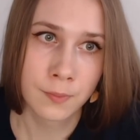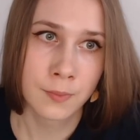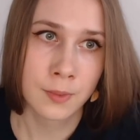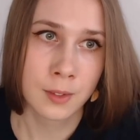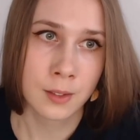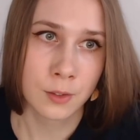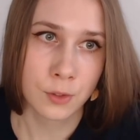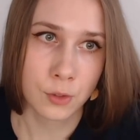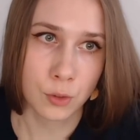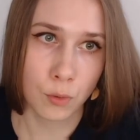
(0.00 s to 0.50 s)

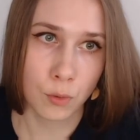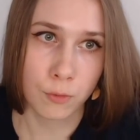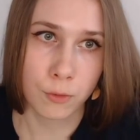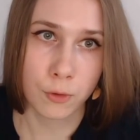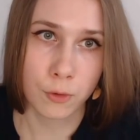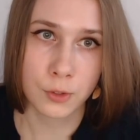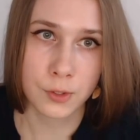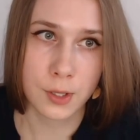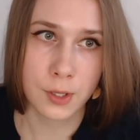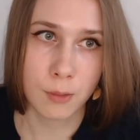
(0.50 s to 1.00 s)
So for
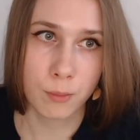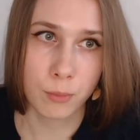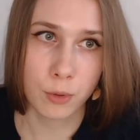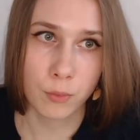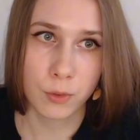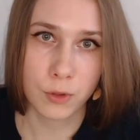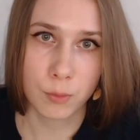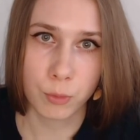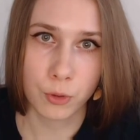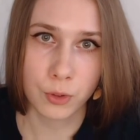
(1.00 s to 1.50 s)
example,
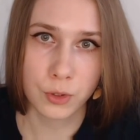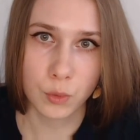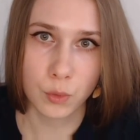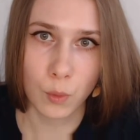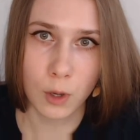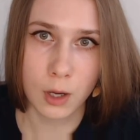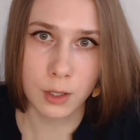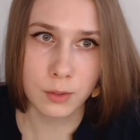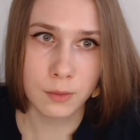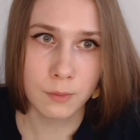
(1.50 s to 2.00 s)
with point
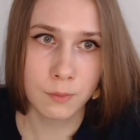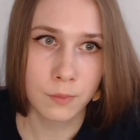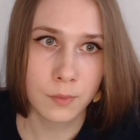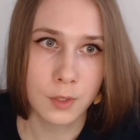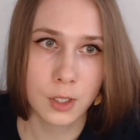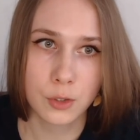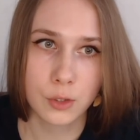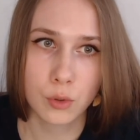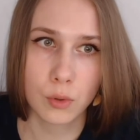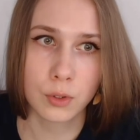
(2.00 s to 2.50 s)
1,
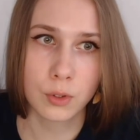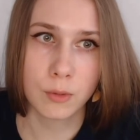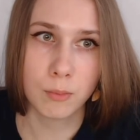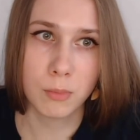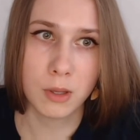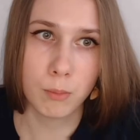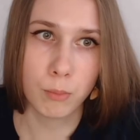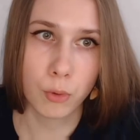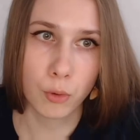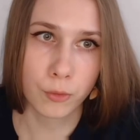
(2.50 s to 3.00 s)
it's going to be
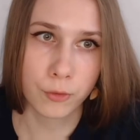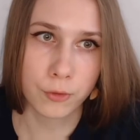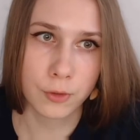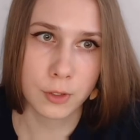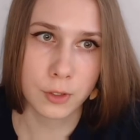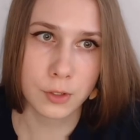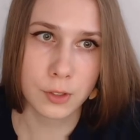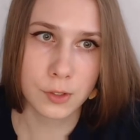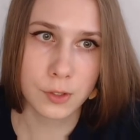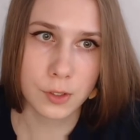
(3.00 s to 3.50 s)
both
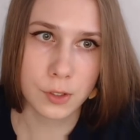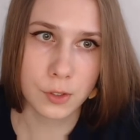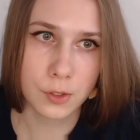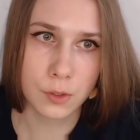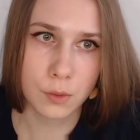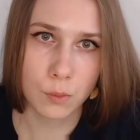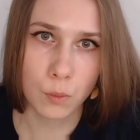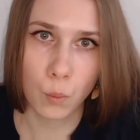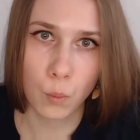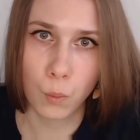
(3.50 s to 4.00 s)
indices,
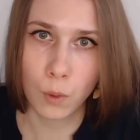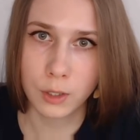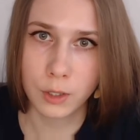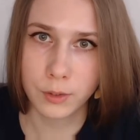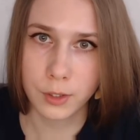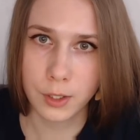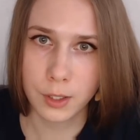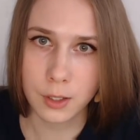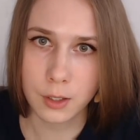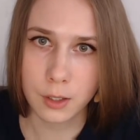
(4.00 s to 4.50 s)
one
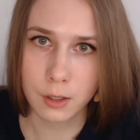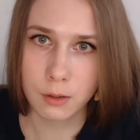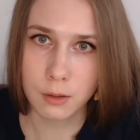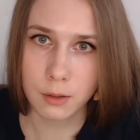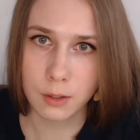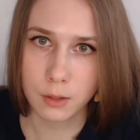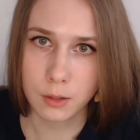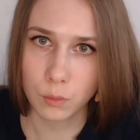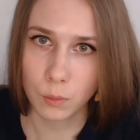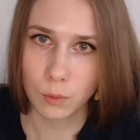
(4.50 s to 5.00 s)
here
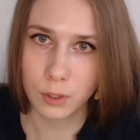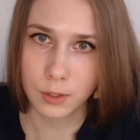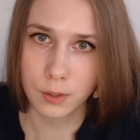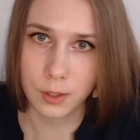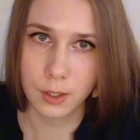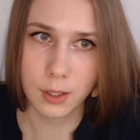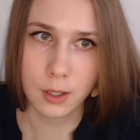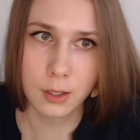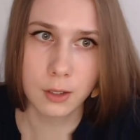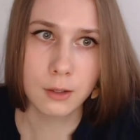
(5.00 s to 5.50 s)
and one
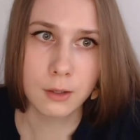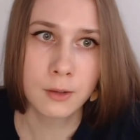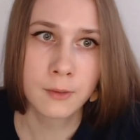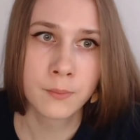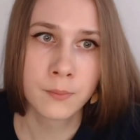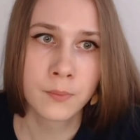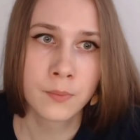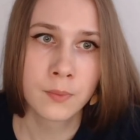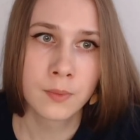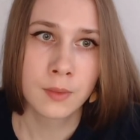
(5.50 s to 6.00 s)
here,
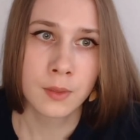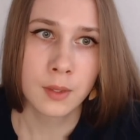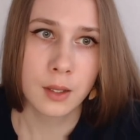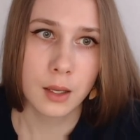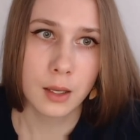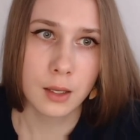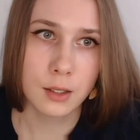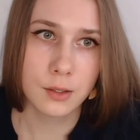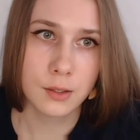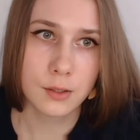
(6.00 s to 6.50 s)

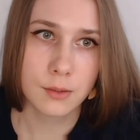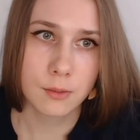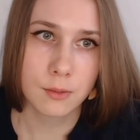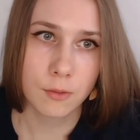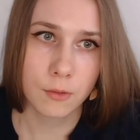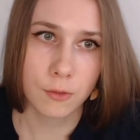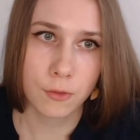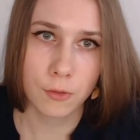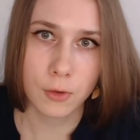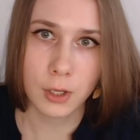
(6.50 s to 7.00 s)
and
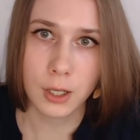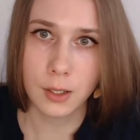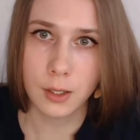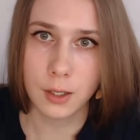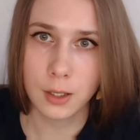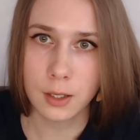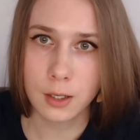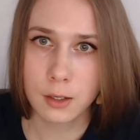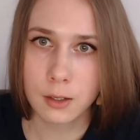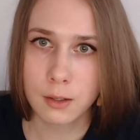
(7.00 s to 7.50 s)
three
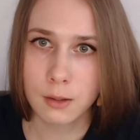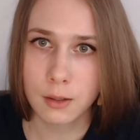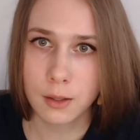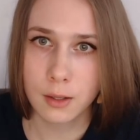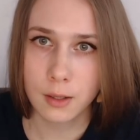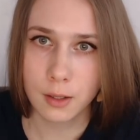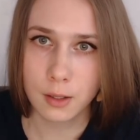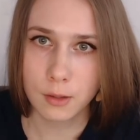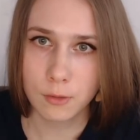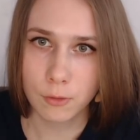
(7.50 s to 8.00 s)
here
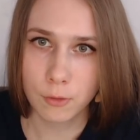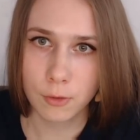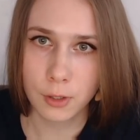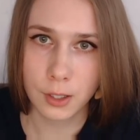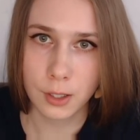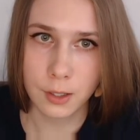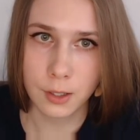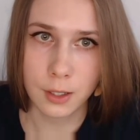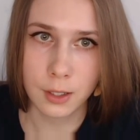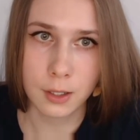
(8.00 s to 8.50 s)
and three
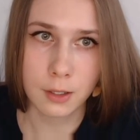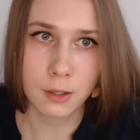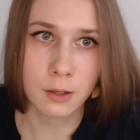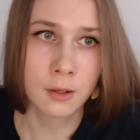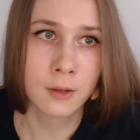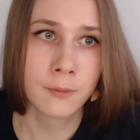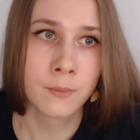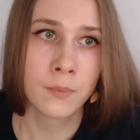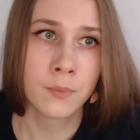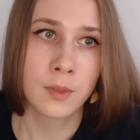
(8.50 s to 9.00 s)
here.
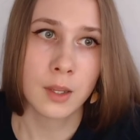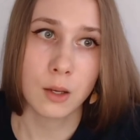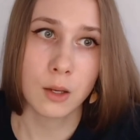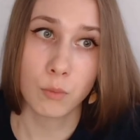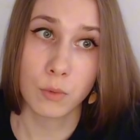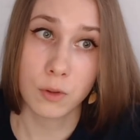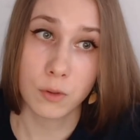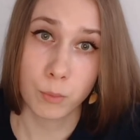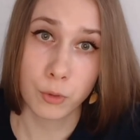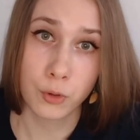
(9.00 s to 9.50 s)
And
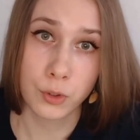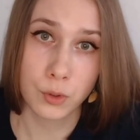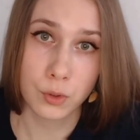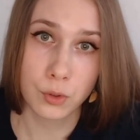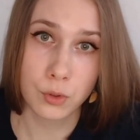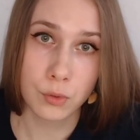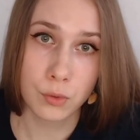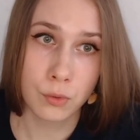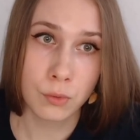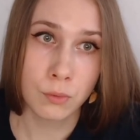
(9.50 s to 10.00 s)
with point
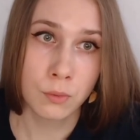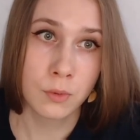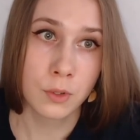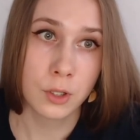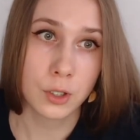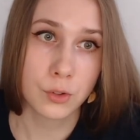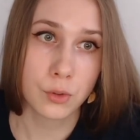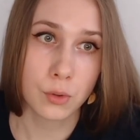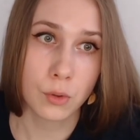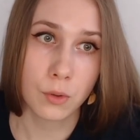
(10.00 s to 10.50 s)
2,
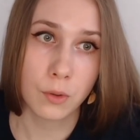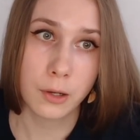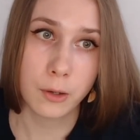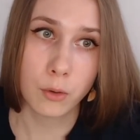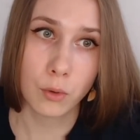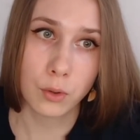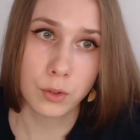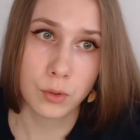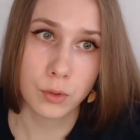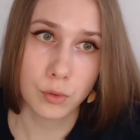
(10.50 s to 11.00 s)
it's only
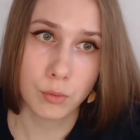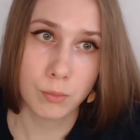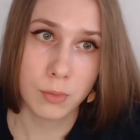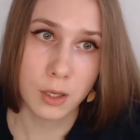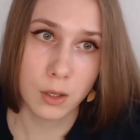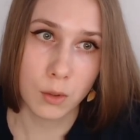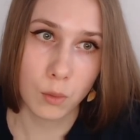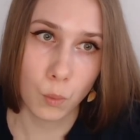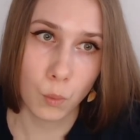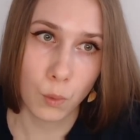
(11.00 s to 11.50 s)
going to
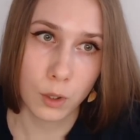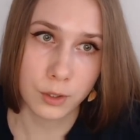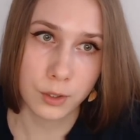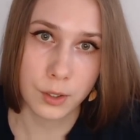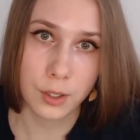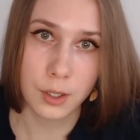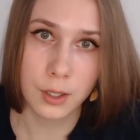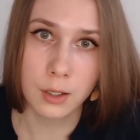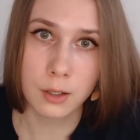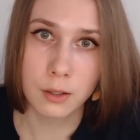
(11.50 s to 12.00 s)
be 1
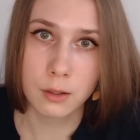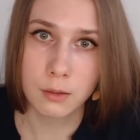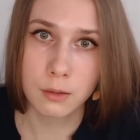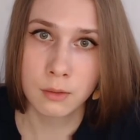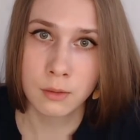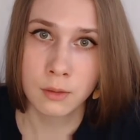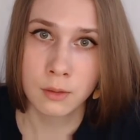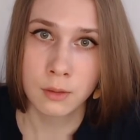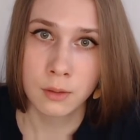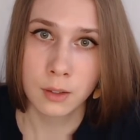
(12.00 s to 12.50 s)
here
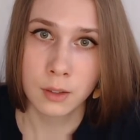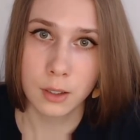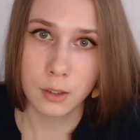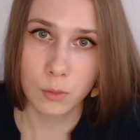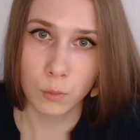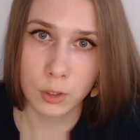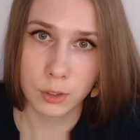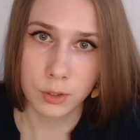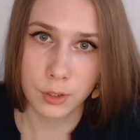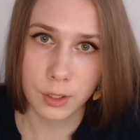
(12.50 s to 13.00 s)
and
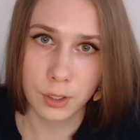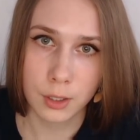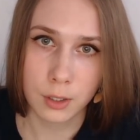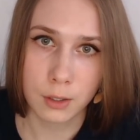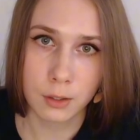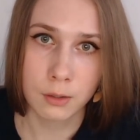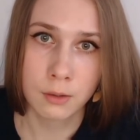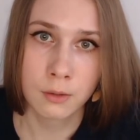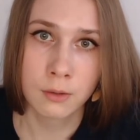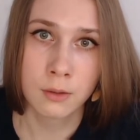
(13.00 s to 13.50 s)
1
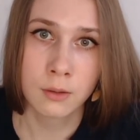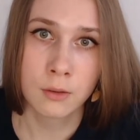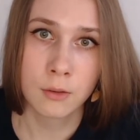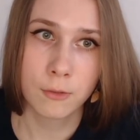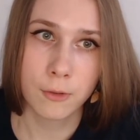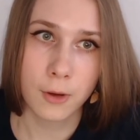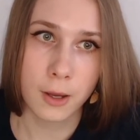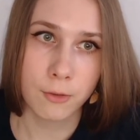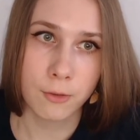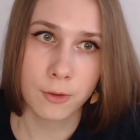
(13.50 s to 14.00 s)
here.
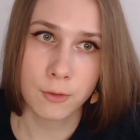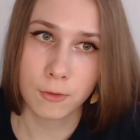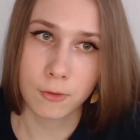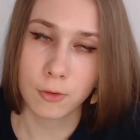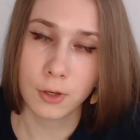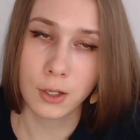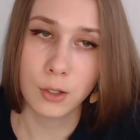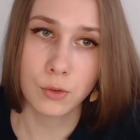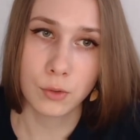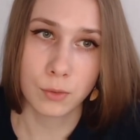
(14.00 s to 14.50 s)
5 and
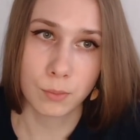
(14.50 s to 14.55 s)
3 don't